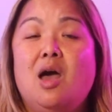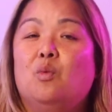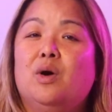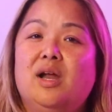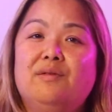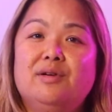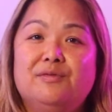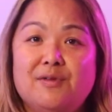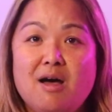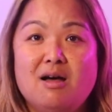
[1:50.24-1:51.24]
whatever
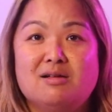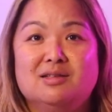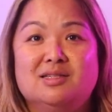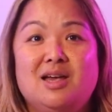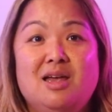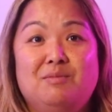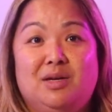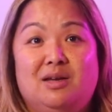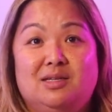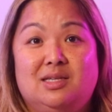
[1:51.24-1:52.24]
falls,
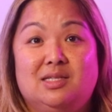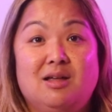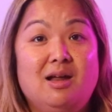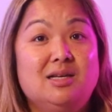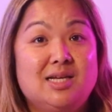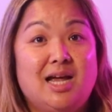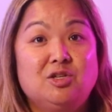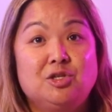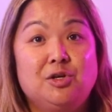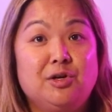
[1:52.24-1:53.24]
because it's not
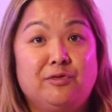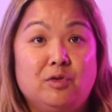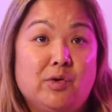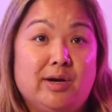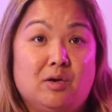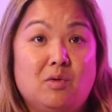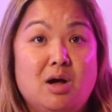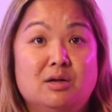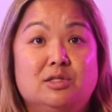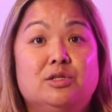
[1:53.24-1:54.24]
attached to your flooring or
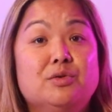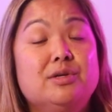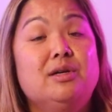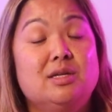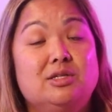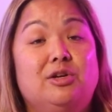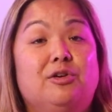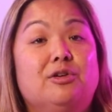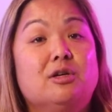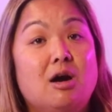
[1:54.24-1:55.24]
walls, those are
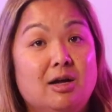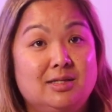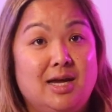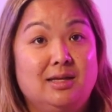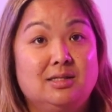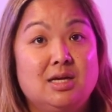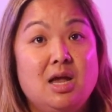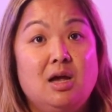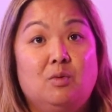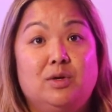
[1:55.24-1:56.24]
considered contents,
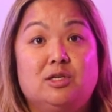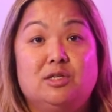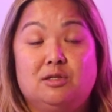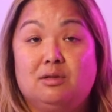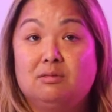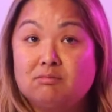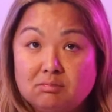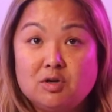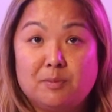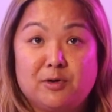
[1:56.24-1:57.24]
which is
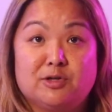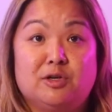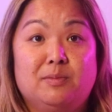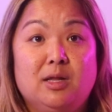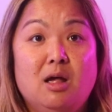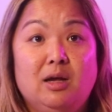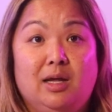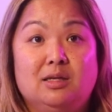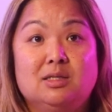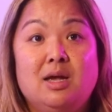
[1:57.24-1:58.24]
your personal
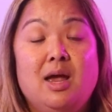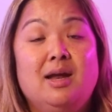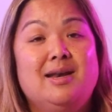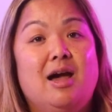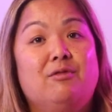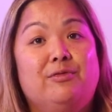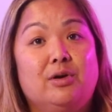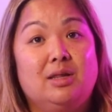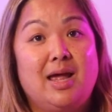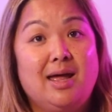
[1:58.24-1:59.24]
belongings. Now,
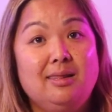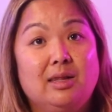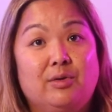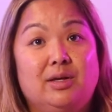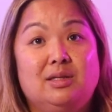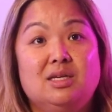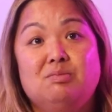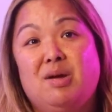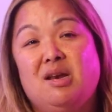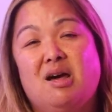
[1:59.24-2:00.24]
for a landlord,
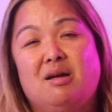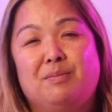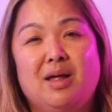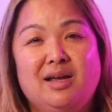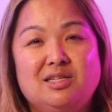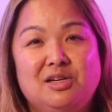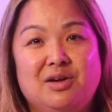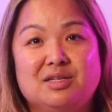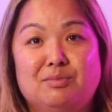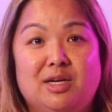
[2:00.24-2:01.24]
this may not apply to
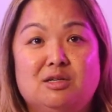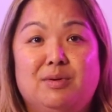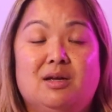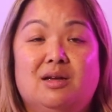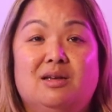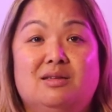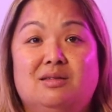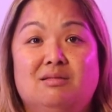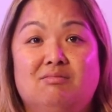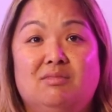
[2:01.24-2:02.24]
you as much
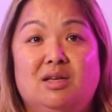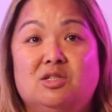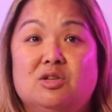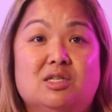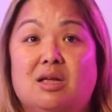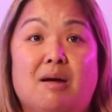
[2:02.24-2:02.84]
because it's just